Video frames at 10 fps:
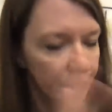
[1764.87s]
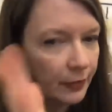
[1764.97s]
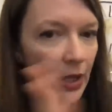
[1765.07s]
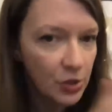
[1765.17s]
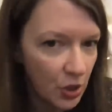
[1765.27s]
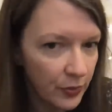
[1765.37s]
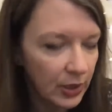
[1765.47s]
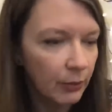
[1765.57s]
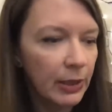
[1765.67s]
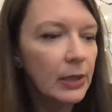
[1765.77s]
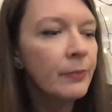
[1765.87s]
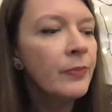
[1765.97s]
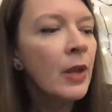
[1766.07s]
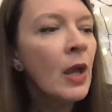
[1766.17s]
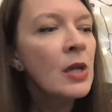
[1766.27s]
I'll show you in a minute.
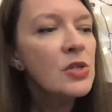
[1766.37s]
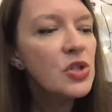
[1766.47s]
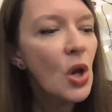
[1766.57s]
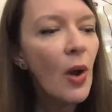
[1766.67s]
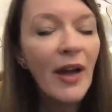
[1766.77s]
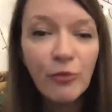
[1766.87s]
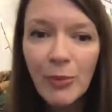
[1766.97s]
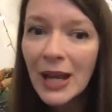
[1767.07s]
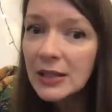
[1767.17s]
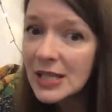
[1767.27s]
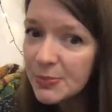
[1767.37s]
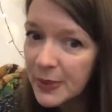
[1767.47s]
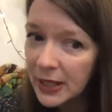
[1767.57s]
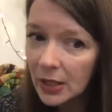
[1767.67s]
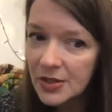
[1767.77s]
So I've made this
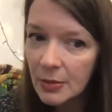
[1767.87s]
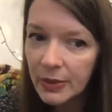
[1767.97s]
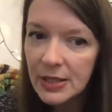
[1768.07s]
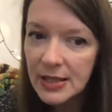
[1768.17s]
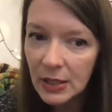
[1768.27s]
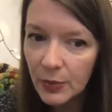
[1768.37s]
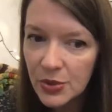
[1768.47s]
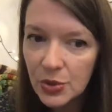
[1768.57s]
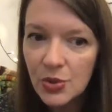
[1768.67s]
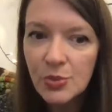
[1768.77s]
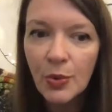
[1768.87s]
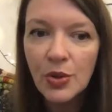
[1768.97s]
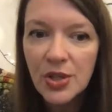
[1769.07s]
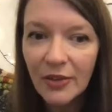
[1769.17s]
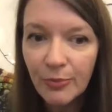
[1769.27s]
bigger because somebody said it was too small.
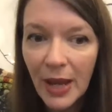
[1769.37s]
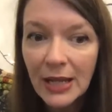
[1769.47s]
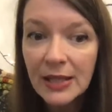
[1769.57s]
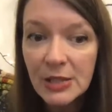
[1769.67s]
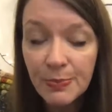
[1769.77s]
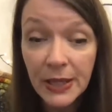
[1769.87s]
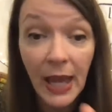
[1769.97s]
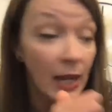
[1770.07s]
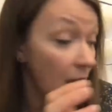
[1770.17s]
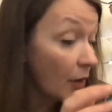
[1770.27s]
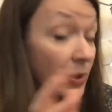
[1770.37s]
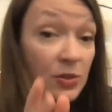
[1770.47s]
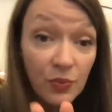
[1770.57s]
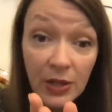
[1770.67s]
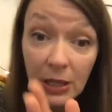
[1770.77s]
So I've made this bigger and now
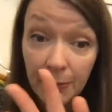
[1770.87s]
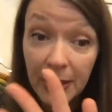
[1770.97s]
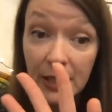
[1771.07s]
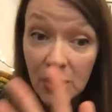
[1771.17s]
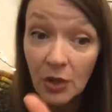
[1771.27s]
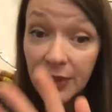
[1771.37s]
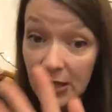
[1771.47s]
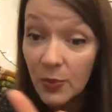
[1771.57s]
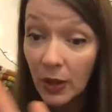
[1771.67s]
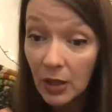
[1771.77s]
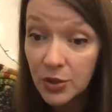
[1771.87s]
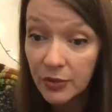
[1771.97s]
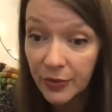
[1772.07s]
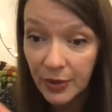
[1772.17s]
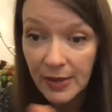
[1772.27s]
it's really big. So that's what I'll do
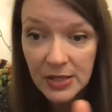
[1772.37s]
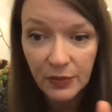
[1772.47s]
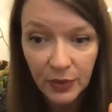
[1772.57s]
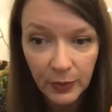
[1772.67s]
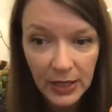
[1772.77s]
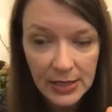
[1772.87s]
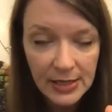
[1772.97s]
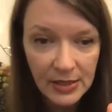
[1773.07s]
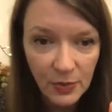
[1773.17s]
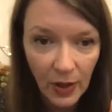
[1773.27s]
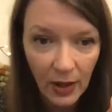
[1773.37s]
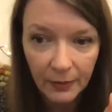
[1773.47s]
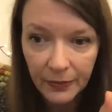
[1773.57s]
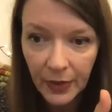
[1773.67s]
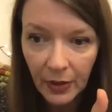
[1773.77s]
for the rest of the weeks as
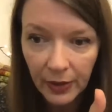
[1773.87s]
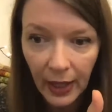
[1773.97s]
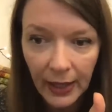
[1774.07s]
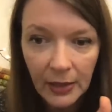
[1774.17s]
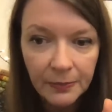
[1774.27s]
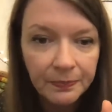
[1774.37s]
well. Okay.